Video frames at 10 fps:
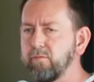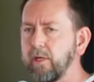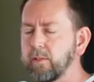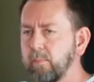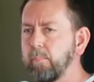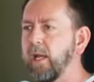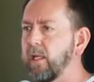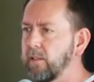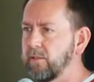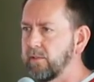in fact, the
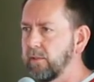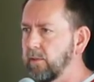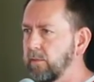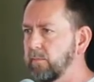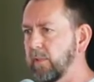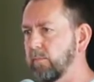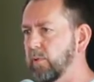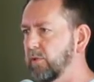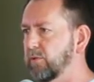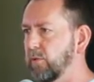patterns in
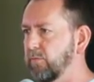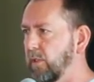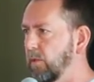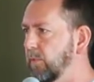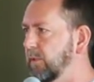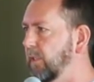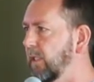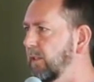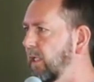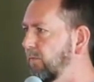personal development
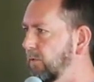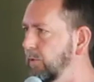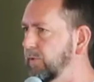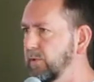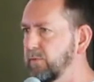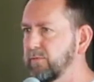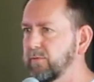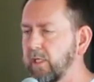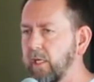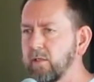and the evolution
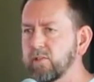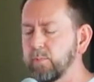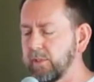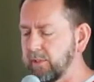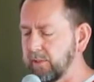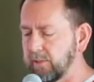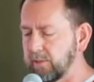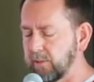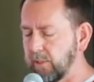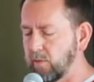of our
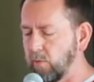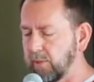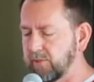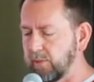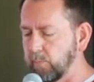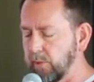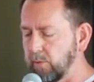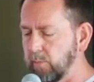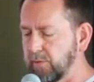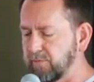species are quite similar,
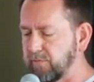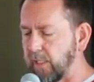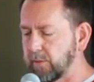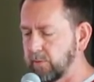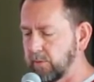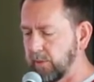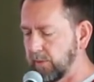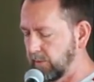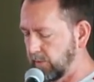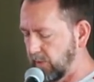almost fractal
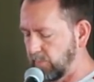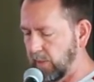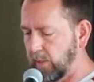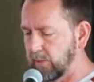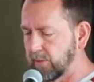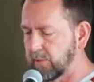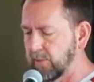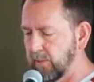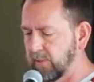in parts.